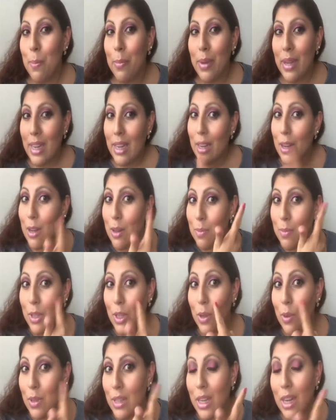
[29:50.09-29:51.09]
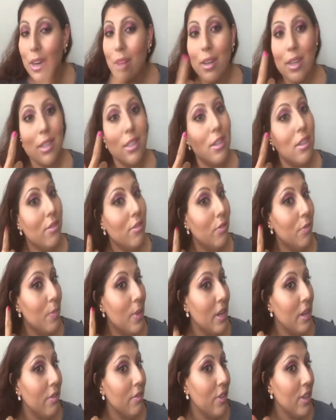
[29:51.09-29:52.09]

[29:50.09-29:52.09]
but the only areas of my